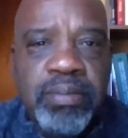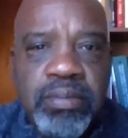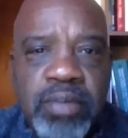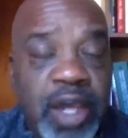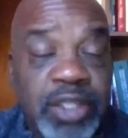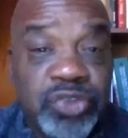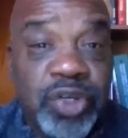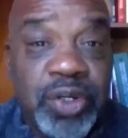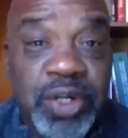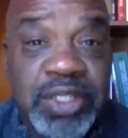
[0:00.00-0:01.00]
I
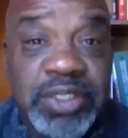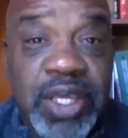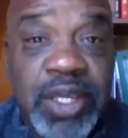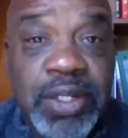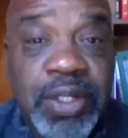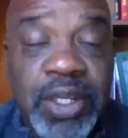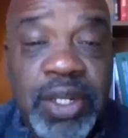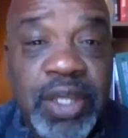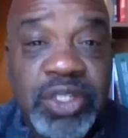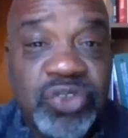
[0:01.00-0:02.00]
struggled. I stayed clean.
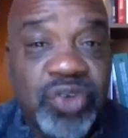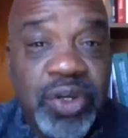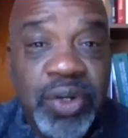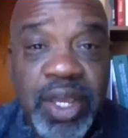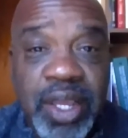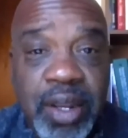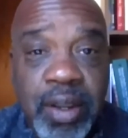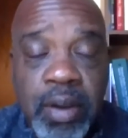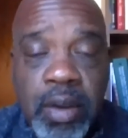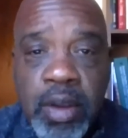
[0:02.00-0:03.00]
I struggled. I
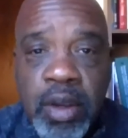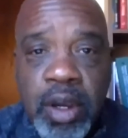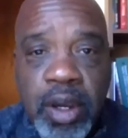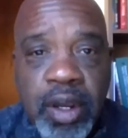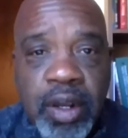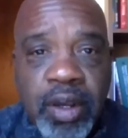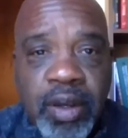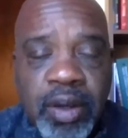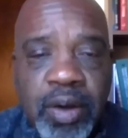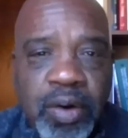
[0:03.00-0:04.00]
got
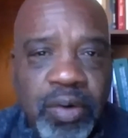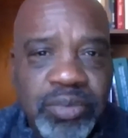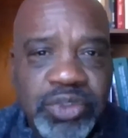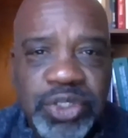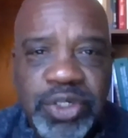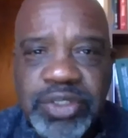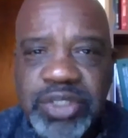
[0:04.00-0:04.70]
a home church.